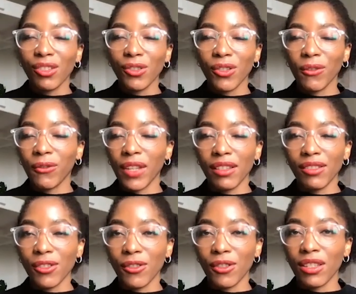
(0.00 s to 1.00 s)
thing
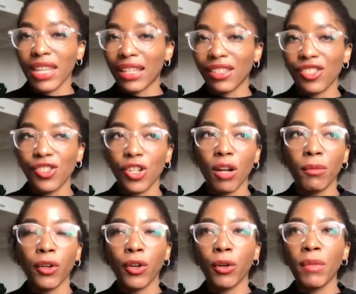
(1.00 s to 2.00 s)
to get this job,
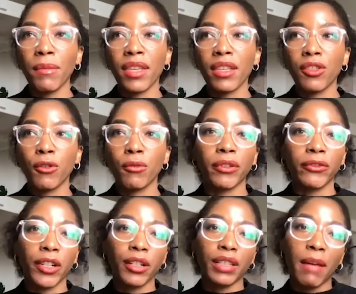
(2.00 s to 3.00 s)
or maybe they'll
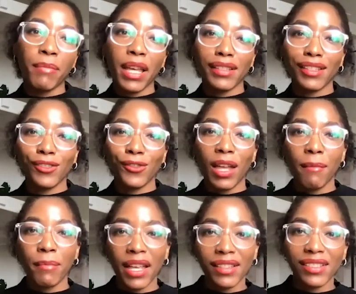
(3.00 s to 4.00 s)
prefer that person to that
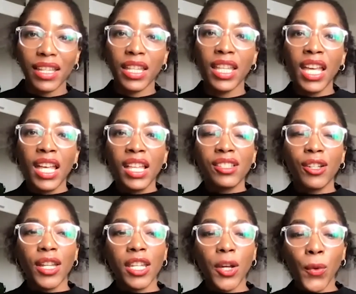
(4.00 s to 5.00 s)
person. So
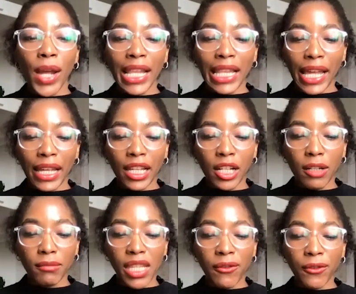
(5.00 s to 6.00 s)
in a way, like
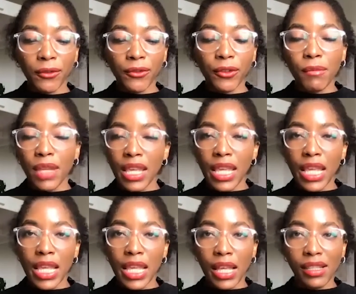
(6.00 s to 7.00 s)
even for
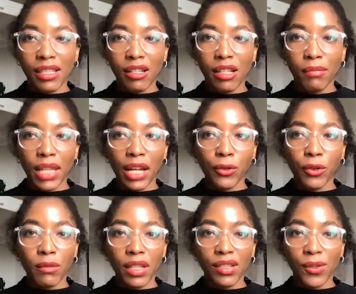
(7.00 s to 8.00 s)
me as a Black
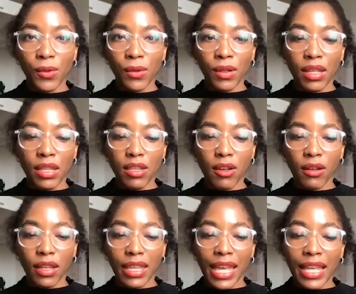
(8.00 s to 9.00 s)
woman to
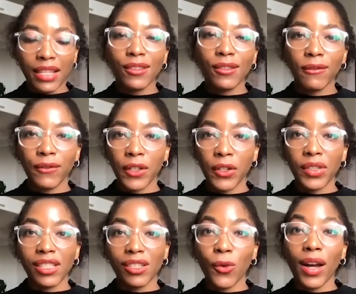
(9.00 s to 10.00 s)
get into the field is quite